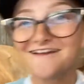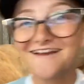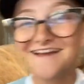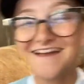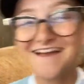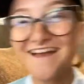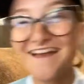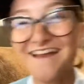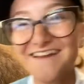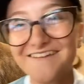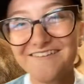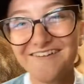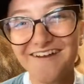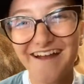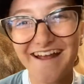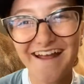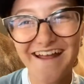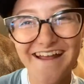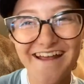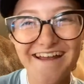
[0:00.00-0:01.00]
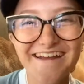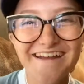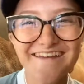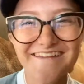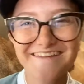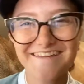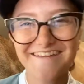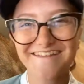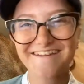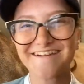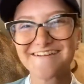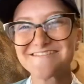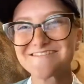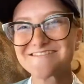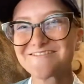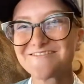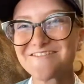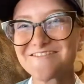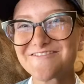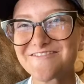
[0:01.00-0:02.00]
Anyway, thank you guys
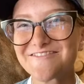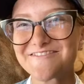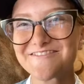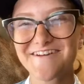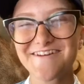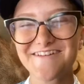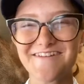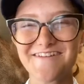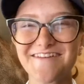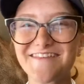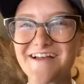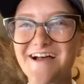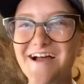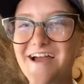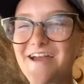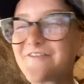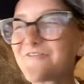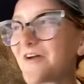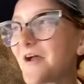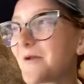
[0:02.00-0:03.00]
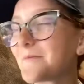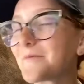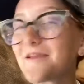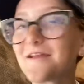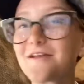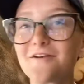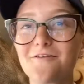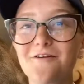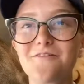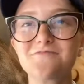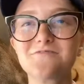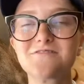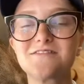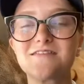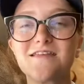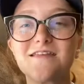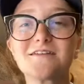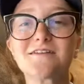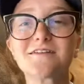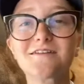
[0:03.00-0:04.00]
so much for joining my live. I'm gonna go have
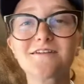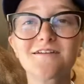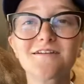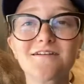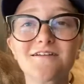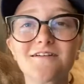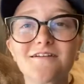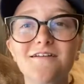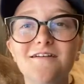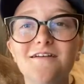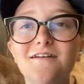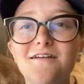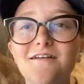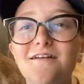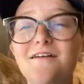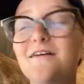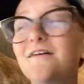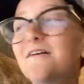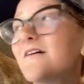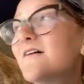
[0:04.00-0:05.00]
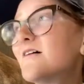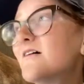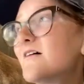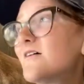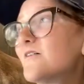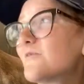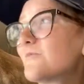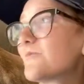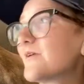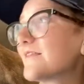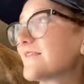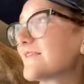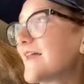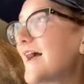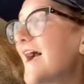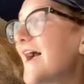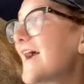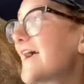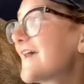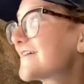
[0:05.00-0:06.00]
dinner,
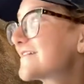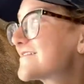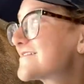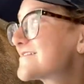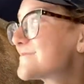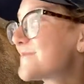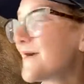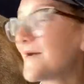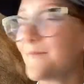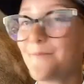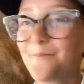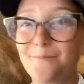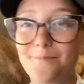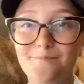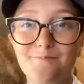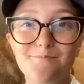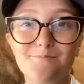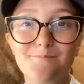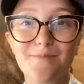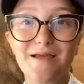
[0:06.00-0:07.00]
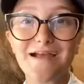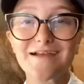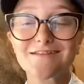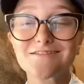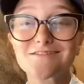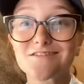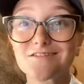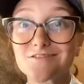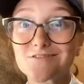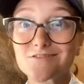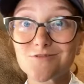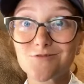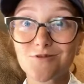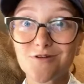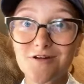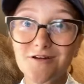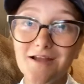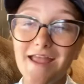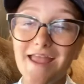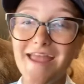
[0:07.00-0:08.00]
relax, my back is a little
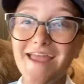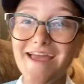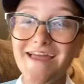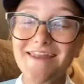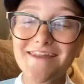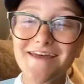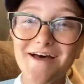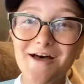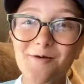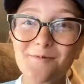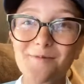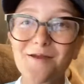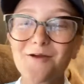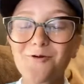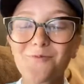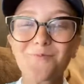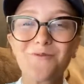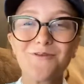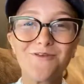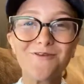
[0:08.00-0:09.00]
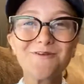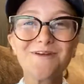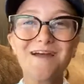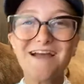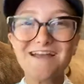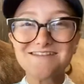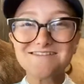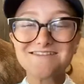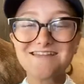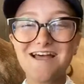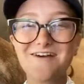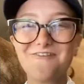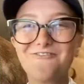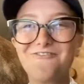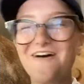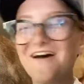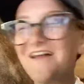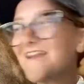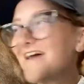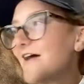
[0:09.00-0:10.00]
sore, and um, I hope you guys have
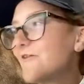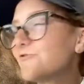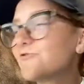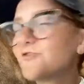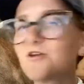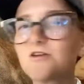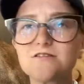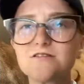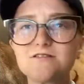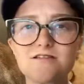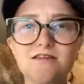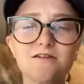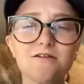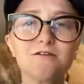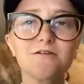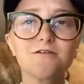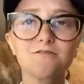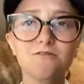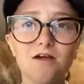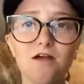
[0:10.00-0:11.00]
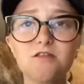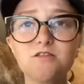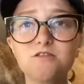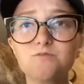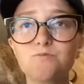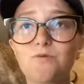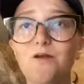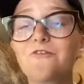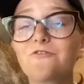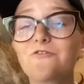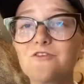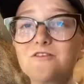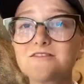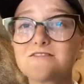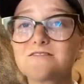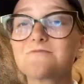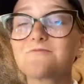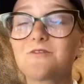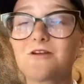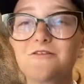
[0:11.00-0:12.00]
fun, have good dinner, lunch, breakfast,
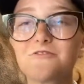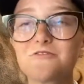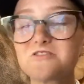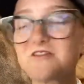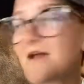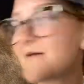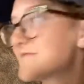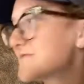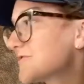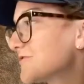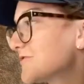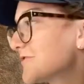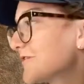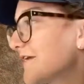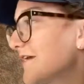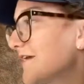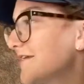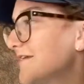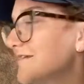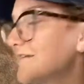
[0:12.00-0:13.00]
whatever time zone you're in.